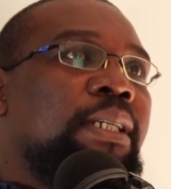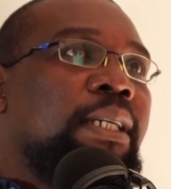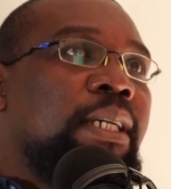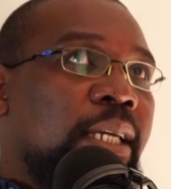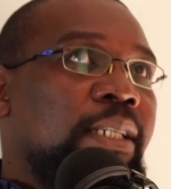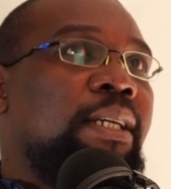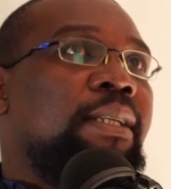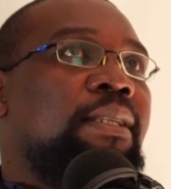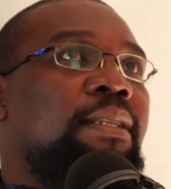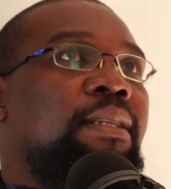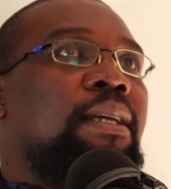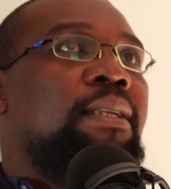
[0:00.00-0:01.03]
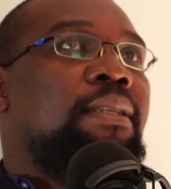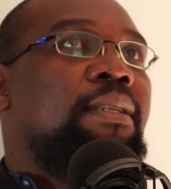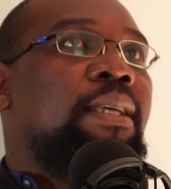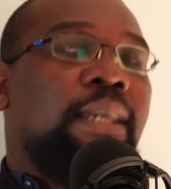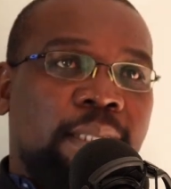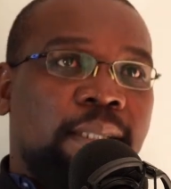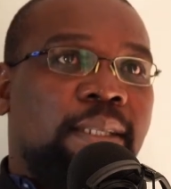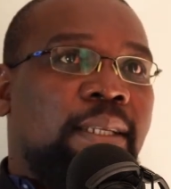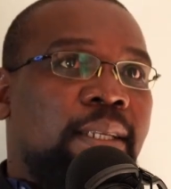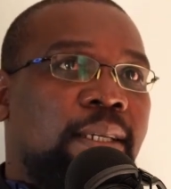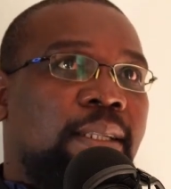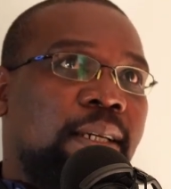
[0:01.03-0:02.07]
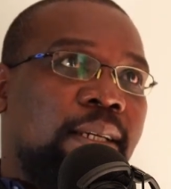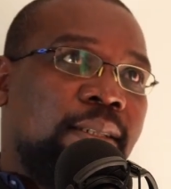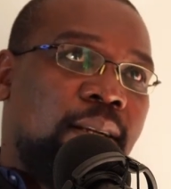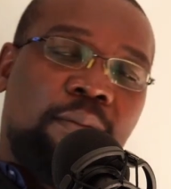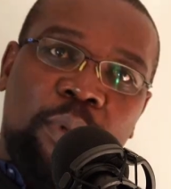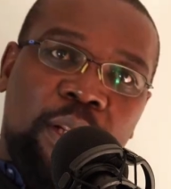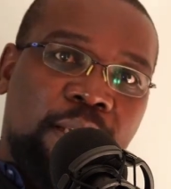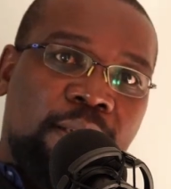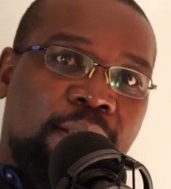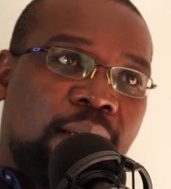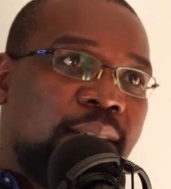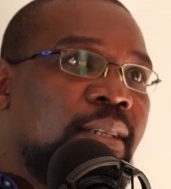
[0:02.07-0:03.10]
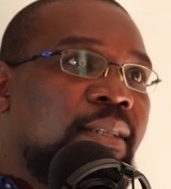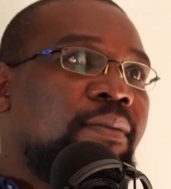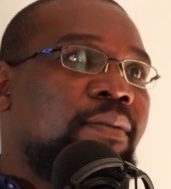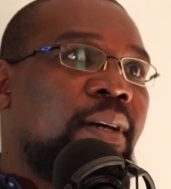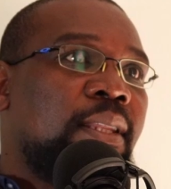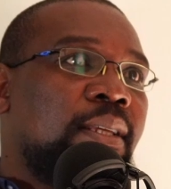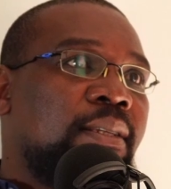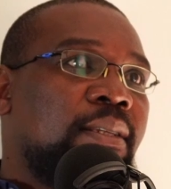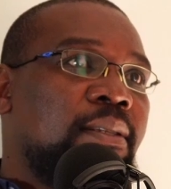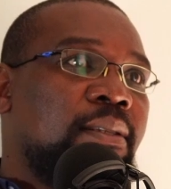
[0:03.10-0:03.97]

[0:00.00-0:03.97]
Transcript: gadgets and the internet has replaced us as fathers.